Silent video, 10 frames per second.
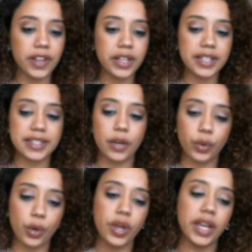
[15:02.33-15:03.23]
feelings that were
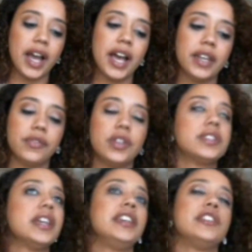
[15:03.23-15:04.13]
going on, if
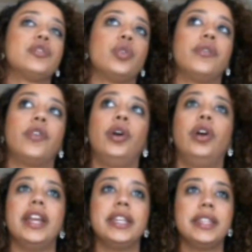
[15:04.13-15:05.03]
there's any sort of hurt,
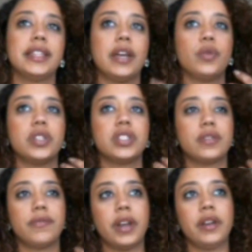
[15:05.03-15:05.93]
anything that was
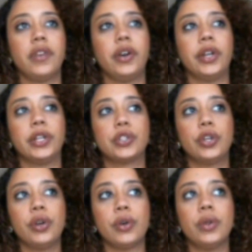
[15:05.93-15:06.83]
just very, very
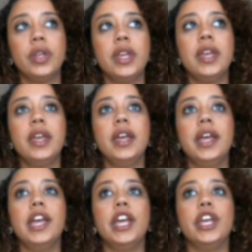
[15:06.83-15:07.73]
internal,
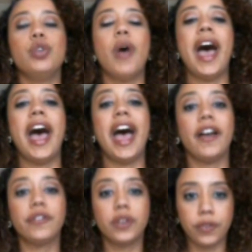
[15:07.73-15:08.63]
you
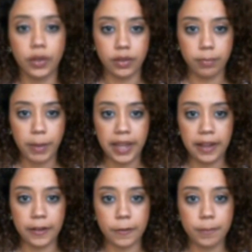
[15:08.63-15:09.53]
have to feel the
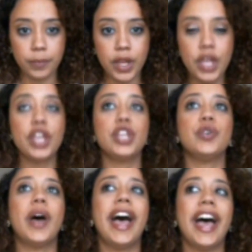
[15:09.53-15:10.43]
pain. You
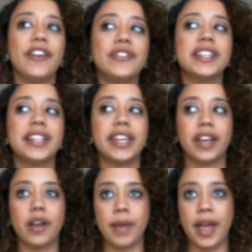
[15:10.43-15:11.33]
have to let it
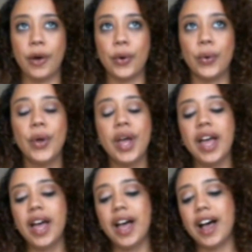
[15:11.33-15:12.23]
come out.
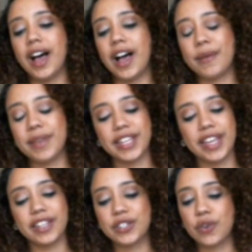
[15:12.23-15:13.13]

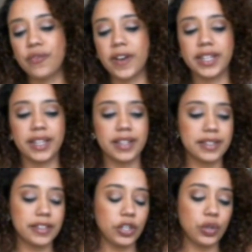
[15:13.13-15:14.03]
It's so funny
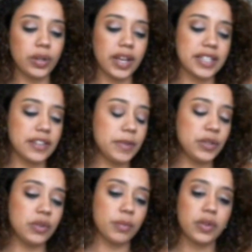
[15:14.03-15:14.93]
because, you know, guys, I've been
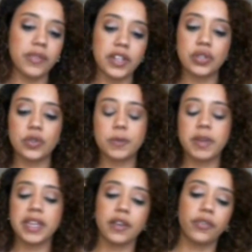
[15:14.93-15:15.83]
doing motivational
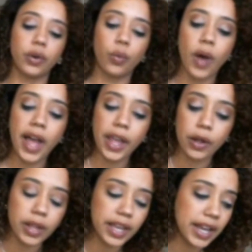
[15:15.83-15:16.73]
speaking for a
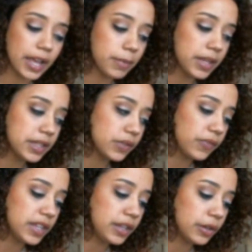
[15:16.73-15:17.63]
while, and I made this
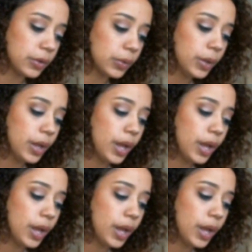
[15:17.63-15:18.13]
video,